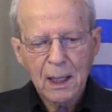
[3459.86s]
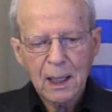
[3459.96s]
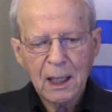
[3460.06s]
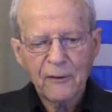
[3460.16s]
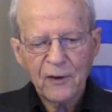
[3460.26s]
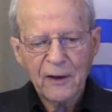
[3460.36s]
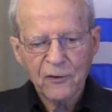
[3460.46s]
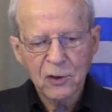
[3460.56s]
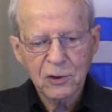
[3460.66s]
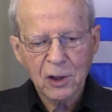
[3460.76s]

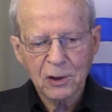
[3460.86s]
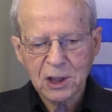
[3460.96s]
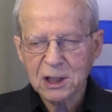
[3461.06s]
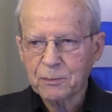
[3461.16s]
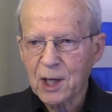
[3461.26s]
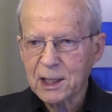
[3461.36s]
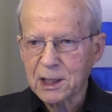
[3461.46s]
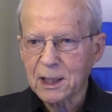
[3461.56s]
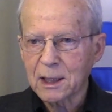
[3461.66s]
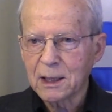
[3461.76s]
if glucose is
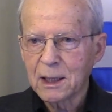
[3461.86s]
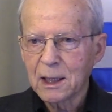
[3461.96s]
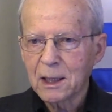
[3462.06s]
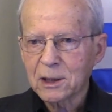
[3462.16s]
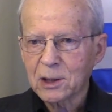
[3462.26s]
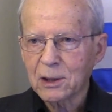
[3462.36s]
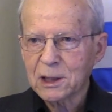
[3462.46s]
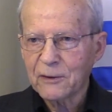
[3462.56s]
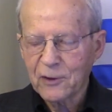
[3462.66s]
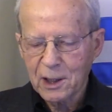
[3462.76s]
present. So
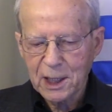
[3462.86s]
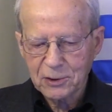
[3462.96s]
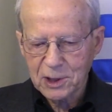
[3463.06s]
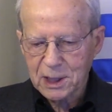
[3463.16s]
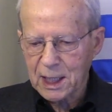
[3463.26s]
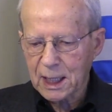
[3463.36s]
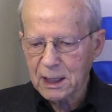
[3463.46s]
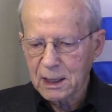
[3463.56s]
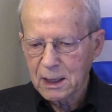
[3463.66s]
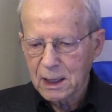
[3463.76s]
it's a very
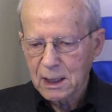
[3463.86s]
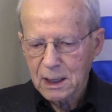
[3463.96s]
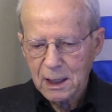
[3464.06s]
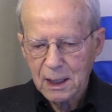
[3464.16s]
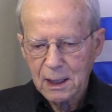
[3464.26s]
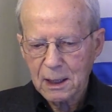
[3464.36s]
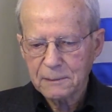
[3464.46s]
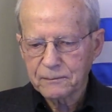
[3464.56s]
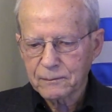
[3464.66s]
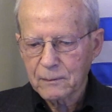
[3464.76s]
interesting
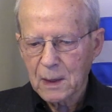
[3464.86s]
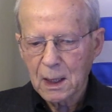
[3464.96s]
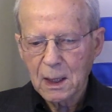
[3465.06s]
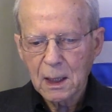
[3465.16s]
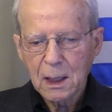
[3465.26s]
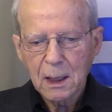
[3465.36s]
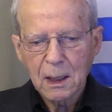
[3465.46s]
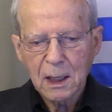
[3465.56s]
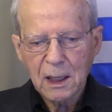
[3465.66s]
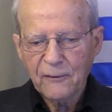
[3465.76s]

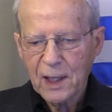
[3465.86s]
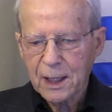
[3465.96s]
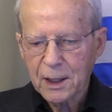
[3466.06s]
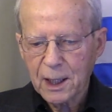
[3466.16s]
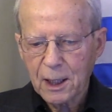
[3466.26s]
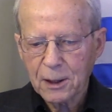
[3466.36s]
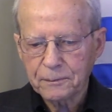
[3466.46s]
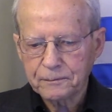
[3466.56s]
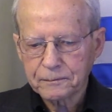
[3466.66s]
event there.